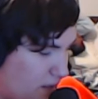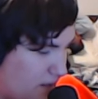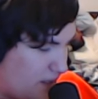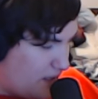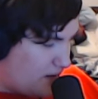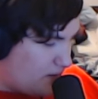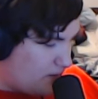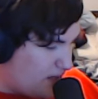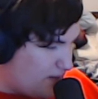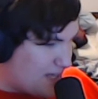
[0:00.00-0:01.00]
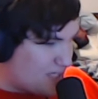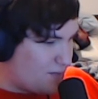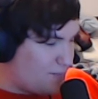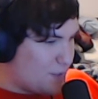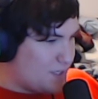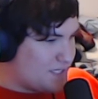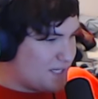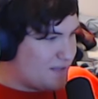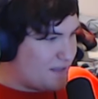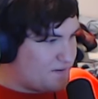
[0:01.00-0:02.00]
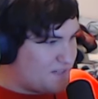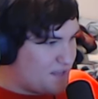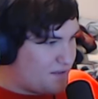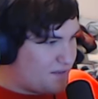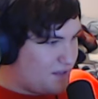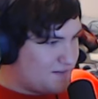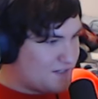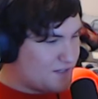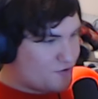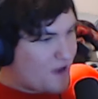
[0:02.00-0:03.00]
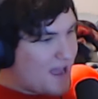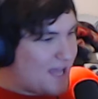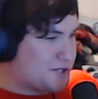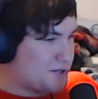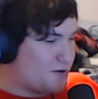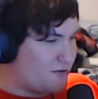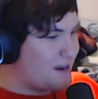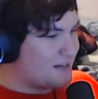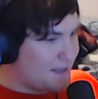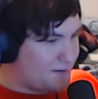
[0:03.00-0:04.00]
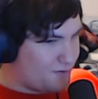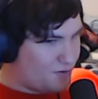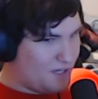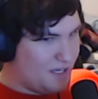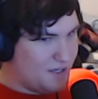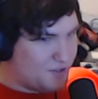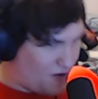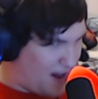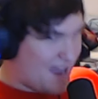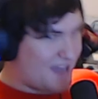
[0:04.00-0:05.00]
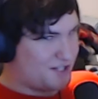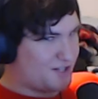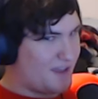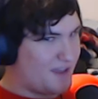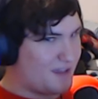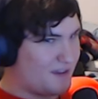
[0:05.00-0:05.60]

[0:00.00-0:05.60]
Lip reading: getting back to the point, it's like they have Sea of Thieves, trash. Crackdown 3, trash. Like